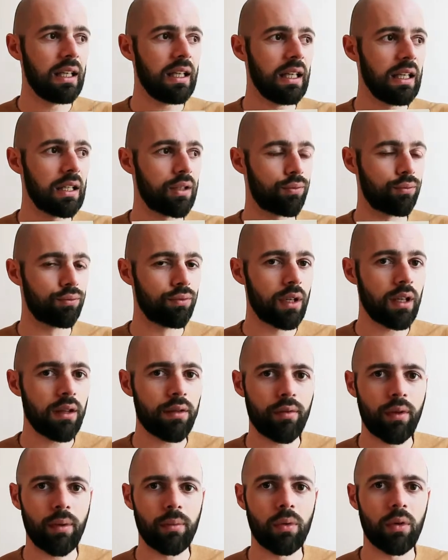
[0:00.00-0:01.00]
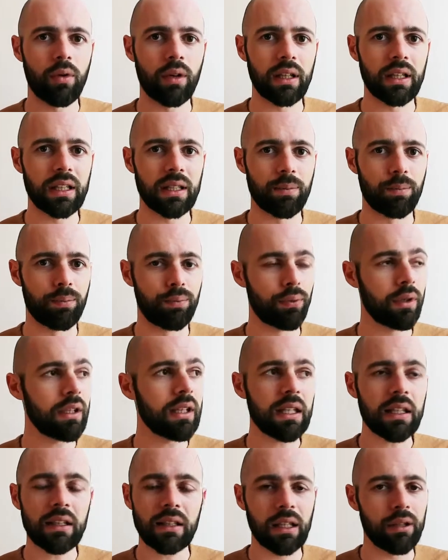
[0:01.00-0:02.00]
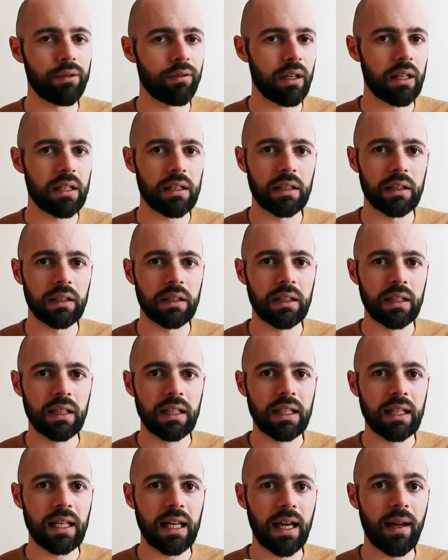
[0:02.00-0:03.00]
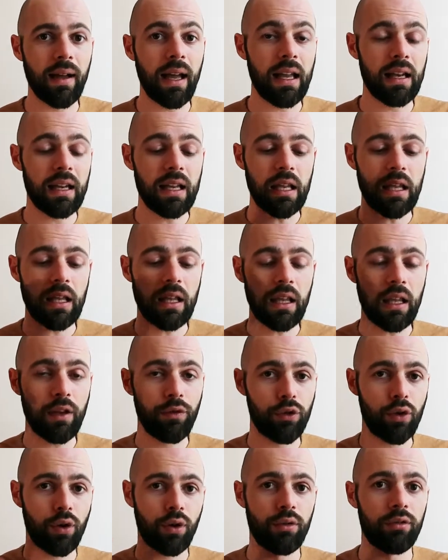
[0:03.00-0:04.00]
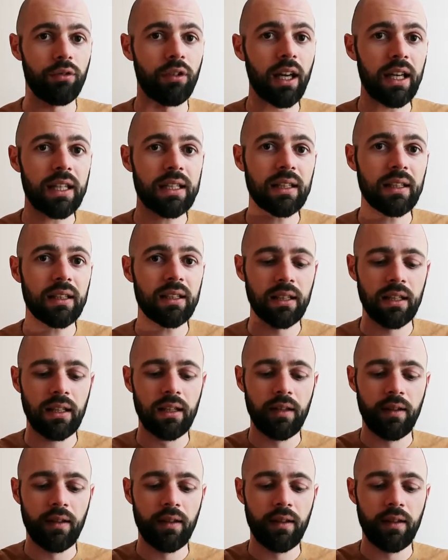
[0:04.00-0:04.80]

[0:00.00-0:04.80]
It's really rewarding, it's brilliantly written, and if you're a writer,